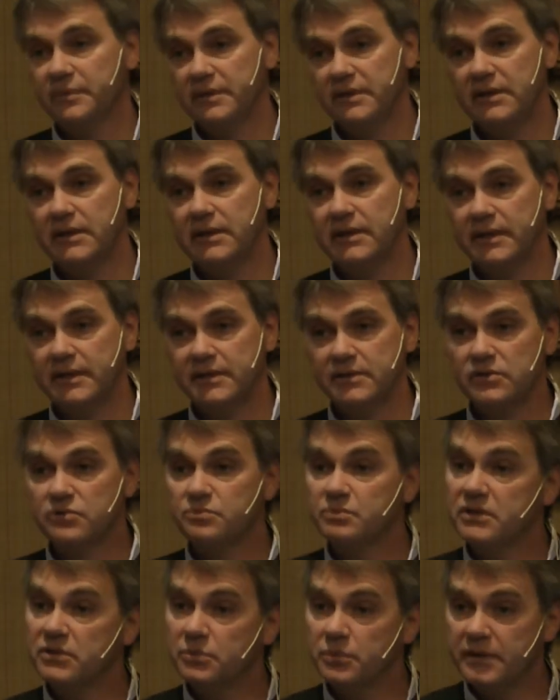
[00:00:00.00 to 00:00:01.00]
indicators
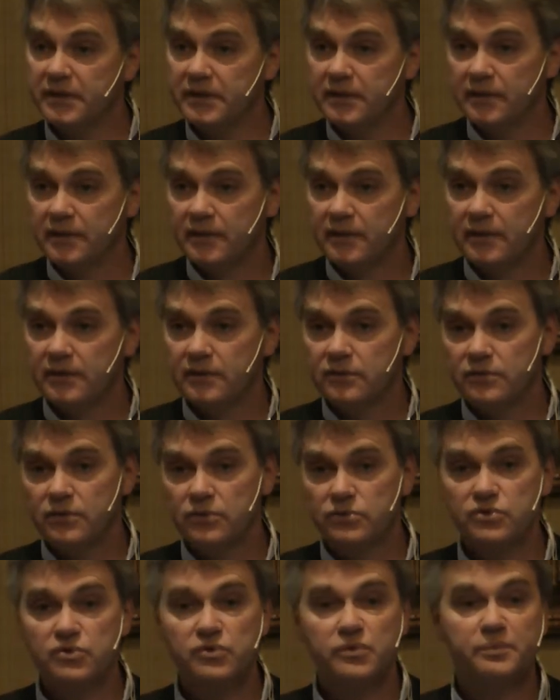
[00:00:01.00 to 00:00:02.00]
between
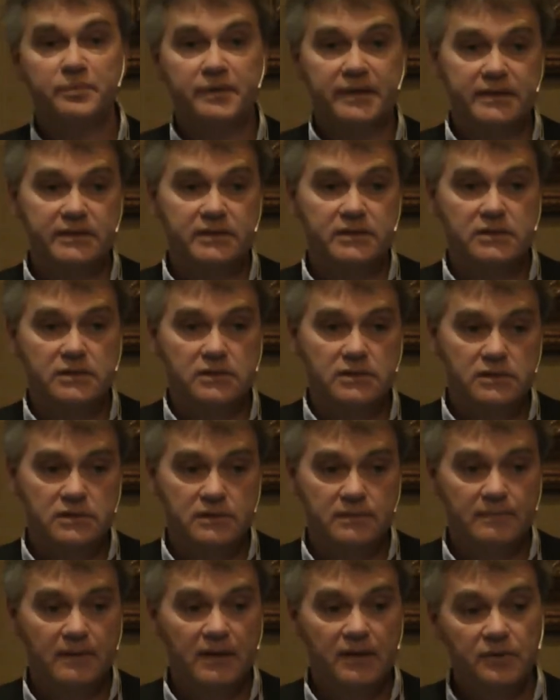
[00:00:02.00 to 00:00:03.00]
those two practices.
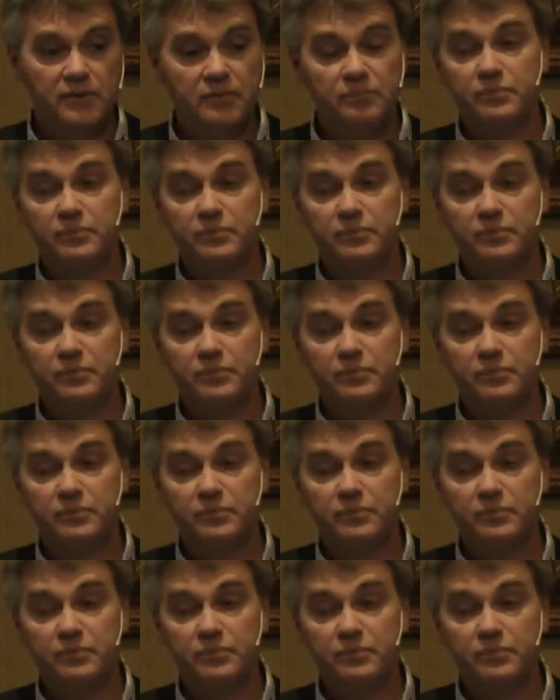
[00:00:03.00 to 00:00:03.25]
On